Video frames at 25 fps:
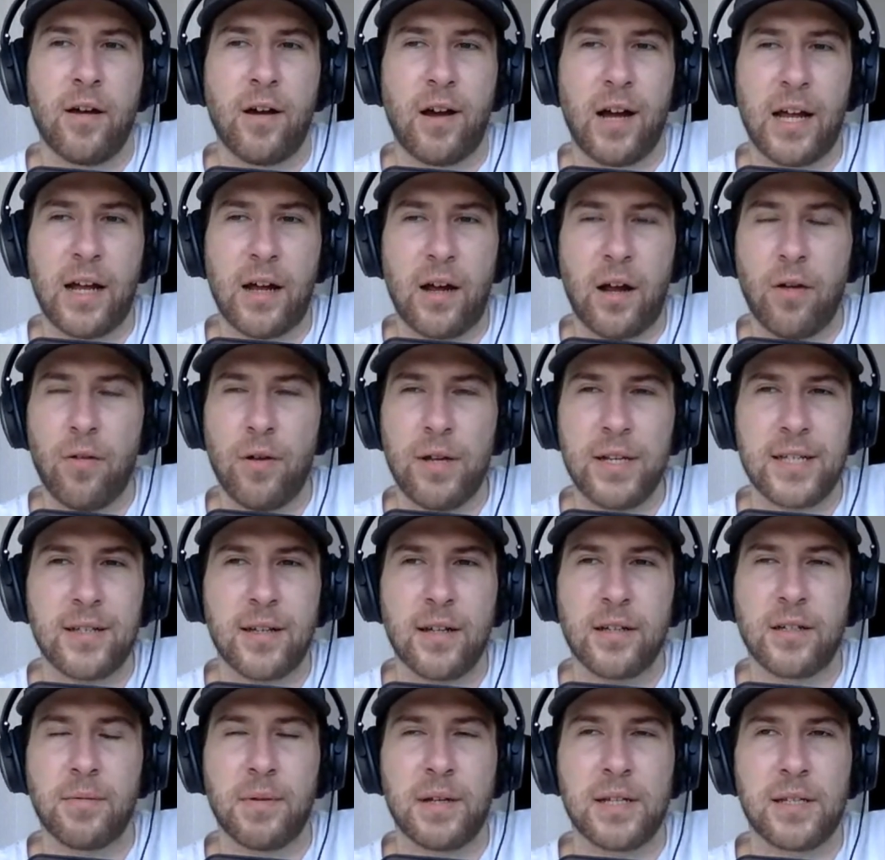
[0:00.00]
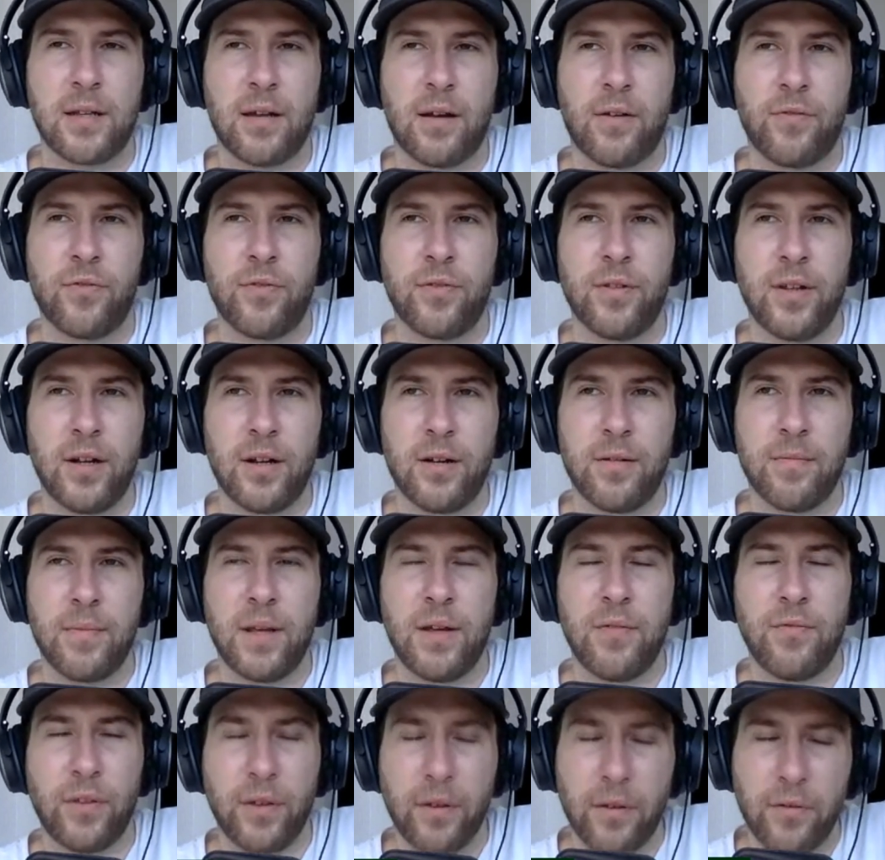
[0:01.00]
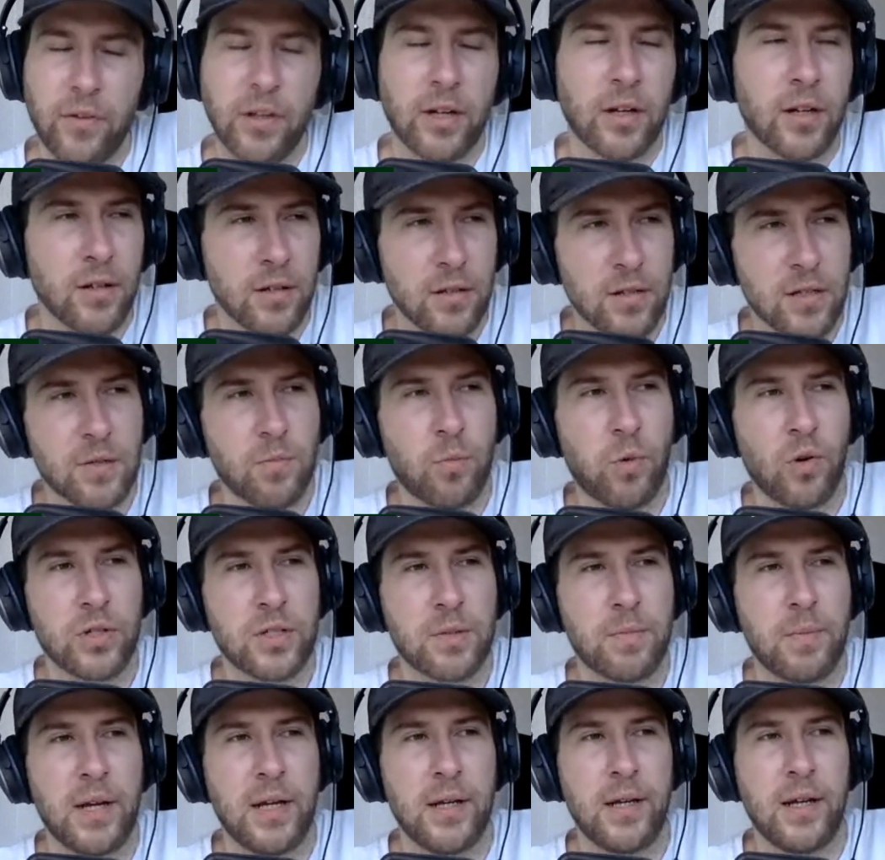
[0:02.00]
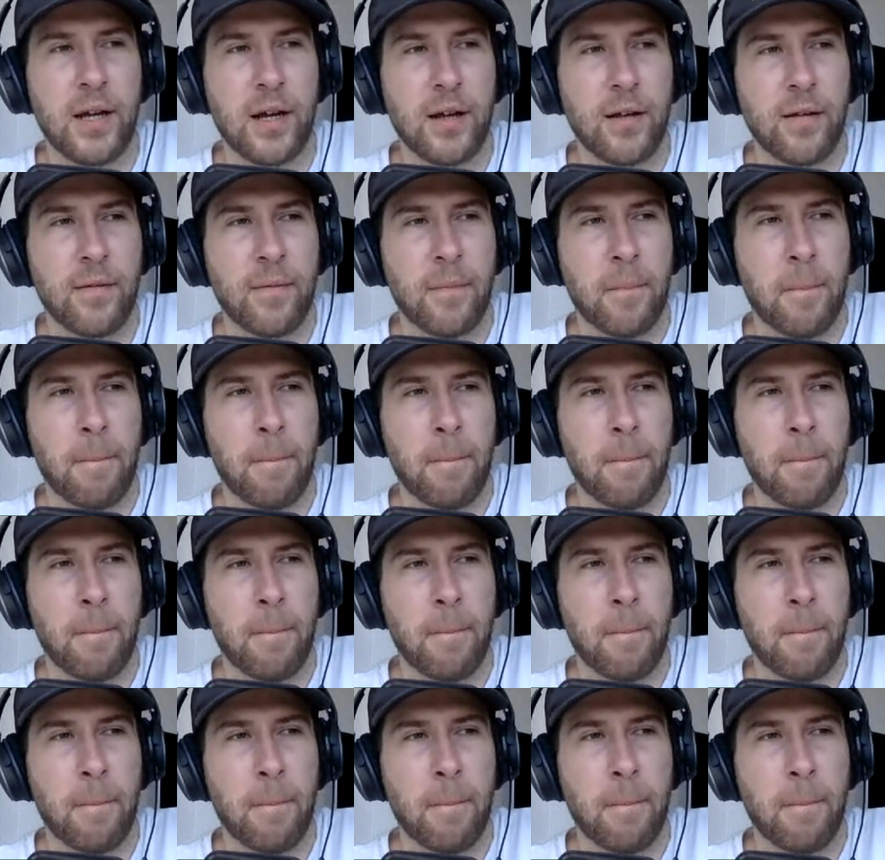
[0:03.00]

I, I always said to myself, you know, if, if you're going to do sports media,